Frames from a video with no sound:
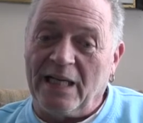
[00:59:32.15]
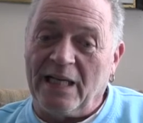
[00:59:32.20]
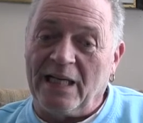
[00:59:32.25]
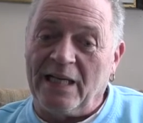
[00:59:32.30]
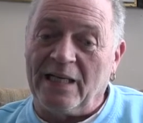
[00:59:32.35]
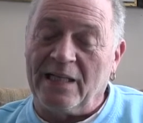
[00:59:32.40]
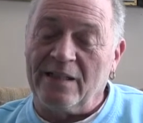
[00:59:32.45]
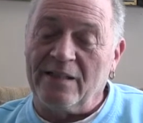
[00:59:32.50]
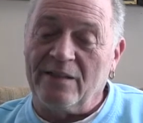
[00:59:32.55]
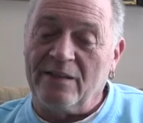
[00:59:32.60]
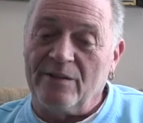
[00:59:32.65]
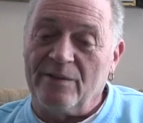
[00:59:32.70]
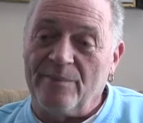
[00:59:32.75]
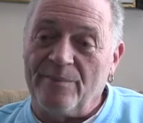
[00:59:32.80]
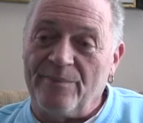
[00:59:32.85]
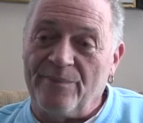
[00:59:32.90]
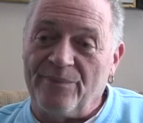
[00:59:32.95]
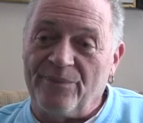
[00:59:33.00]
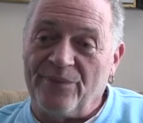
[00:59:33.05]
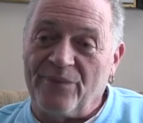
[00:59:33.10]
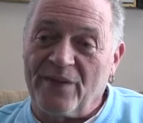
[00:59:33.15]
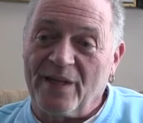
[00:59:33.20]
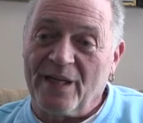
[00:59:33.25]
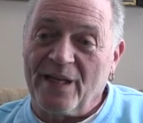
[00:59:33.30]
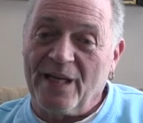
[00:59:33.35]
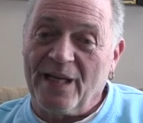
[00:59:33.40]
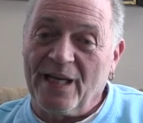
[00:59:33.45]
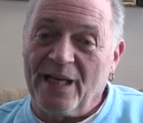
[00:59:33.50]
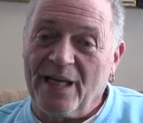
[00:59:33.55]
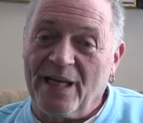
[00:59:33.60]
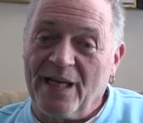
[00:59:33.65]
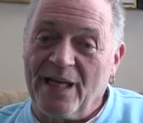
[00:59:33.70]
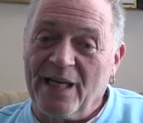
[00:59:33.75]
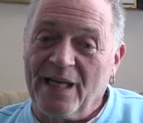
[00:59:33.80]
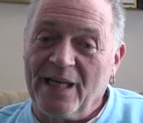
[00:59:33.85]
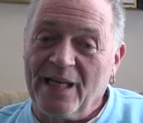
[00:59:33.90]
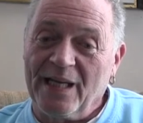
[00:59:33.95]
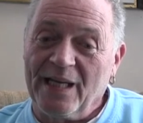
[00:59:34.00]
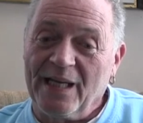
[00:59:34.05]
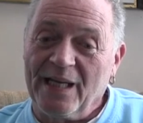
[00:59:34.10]
And did he have any hesitations
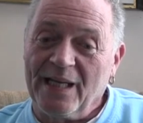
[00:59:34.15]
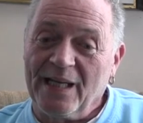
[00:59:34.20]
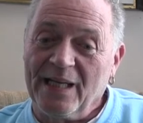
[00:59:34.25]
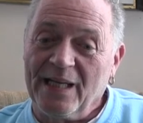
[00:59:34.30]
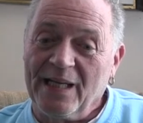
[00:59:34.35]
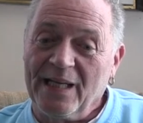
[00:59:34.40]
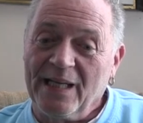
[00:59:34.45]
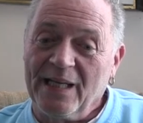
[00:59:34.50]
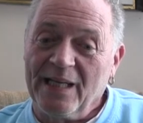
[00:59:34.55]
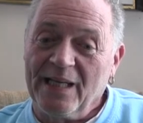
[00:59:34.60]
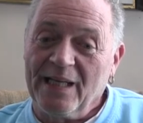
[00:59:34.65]
about going?